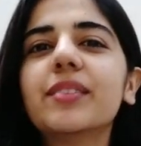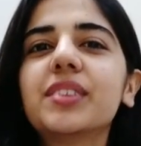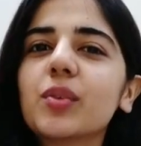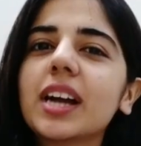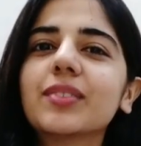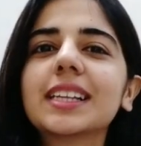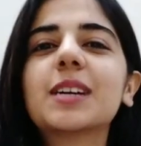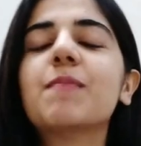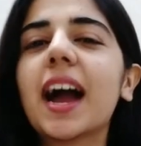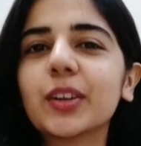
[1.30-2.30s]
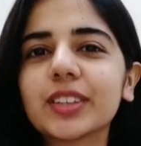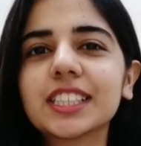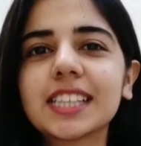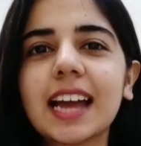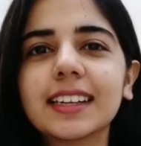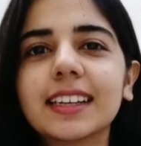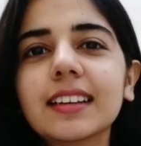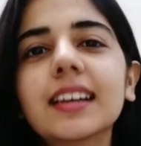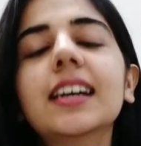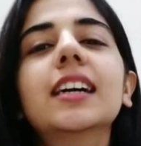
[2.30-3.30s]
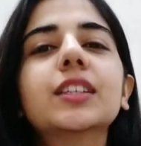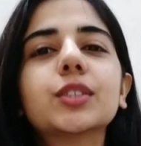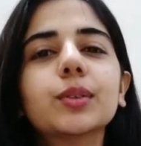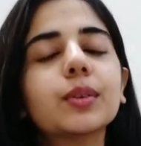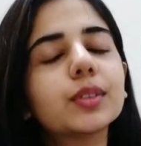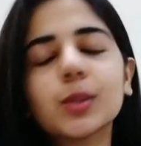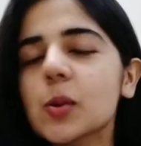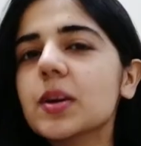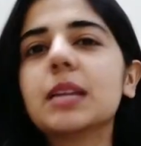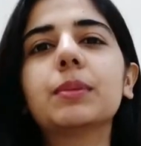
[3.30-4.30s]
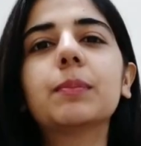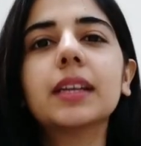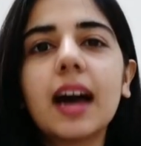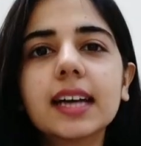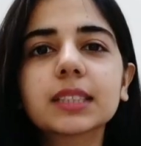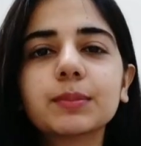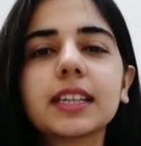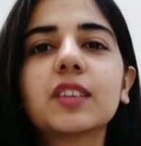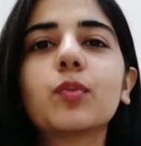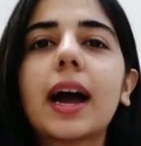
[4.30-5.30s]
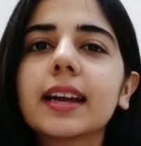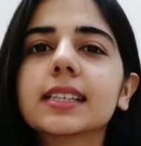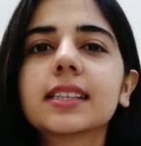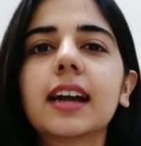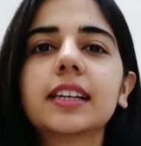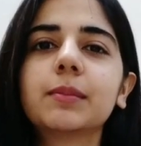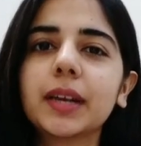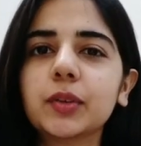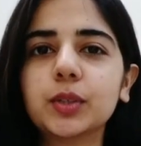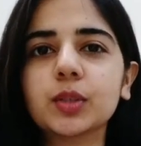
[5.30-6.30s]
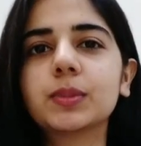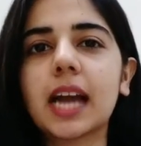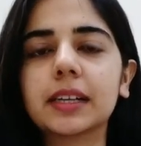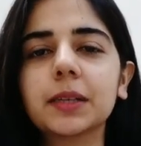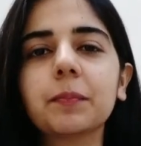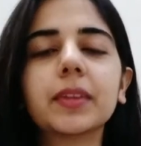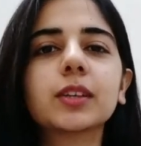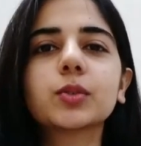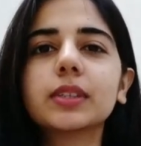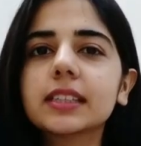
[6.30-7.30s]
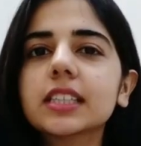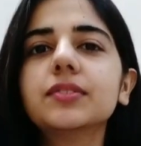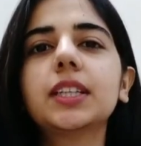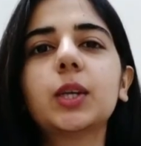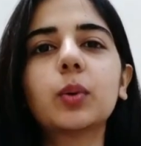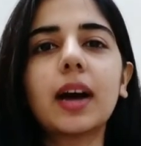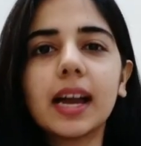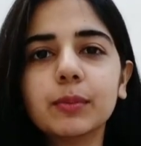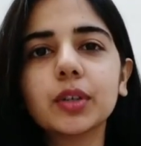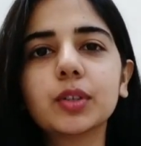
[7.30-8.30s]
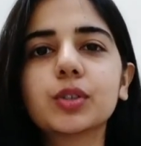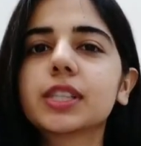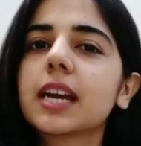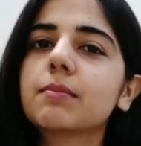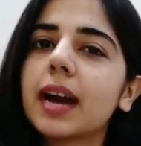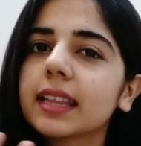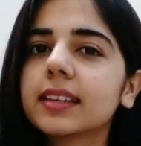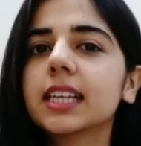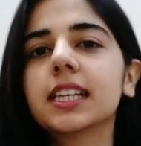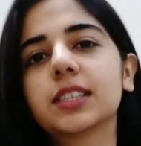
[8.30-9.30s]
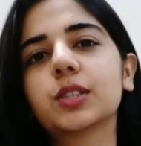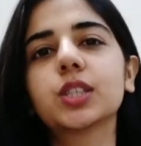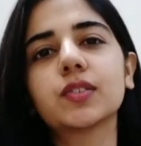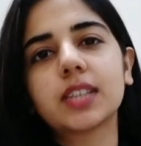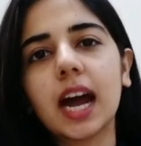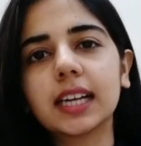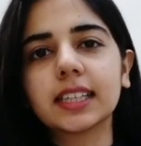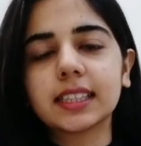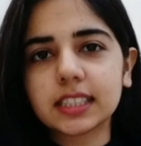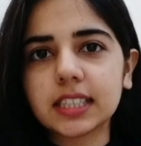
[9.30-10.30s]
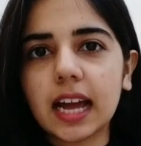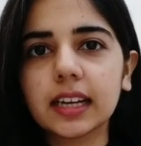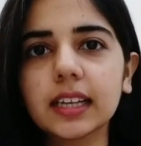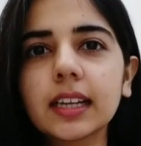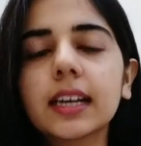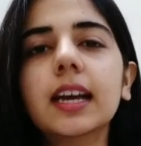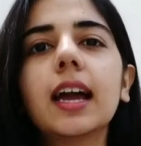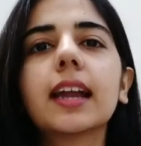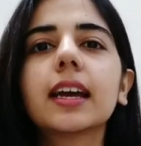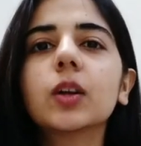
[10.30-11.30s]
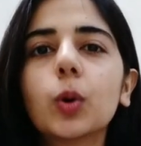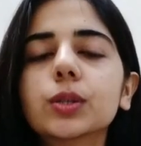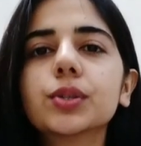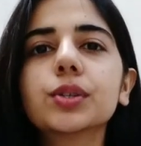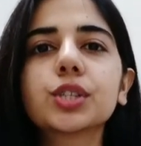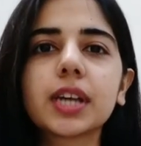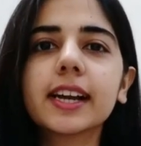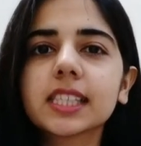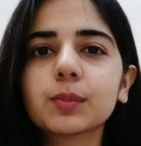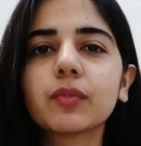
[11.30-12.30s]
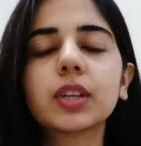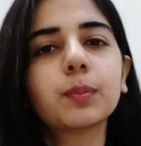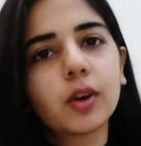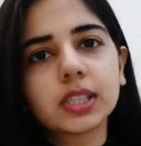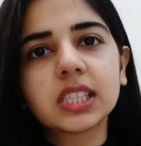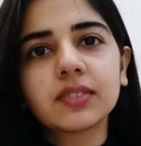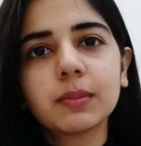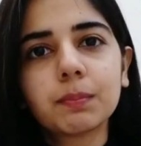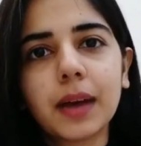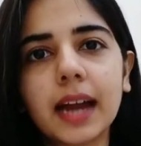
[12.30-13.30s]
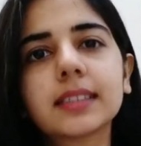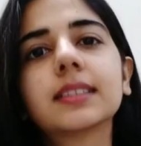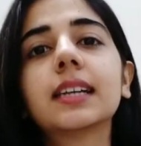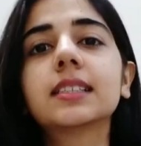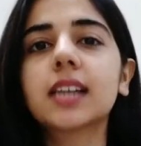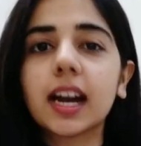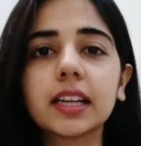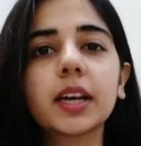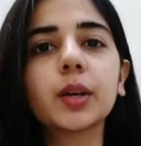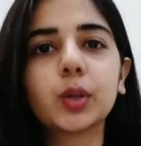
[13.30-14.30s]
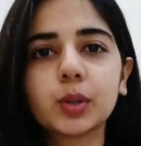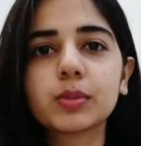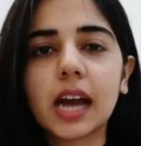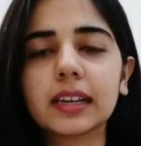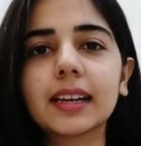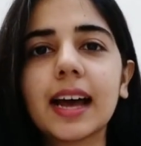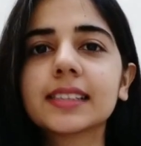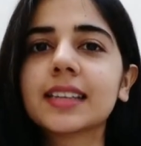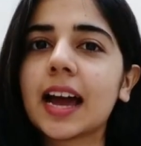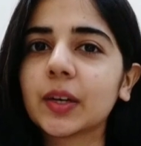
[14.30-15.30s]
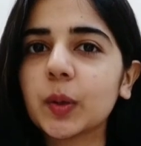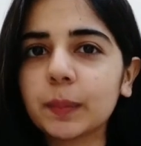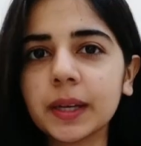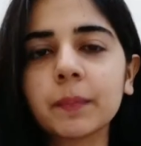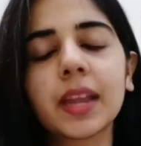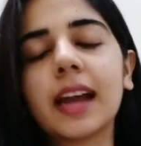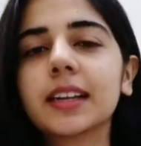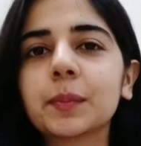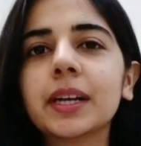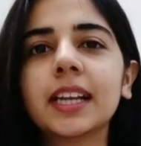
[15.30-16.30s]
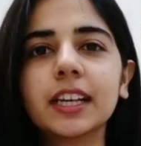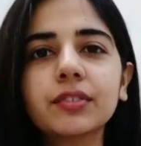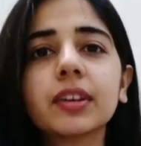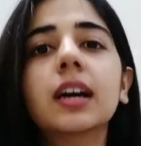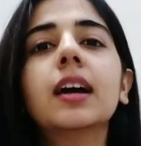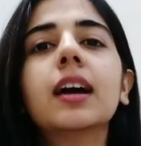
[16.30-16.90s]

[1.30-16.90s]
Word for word: everyone, welcome back to the channel. So many people ask me like why I started my YouTube channel. So in this video I am going to share my 3 reasons of starting this channel, and I'll also share some of the positive impacts that starting a YouTube channel has had on me and in my life.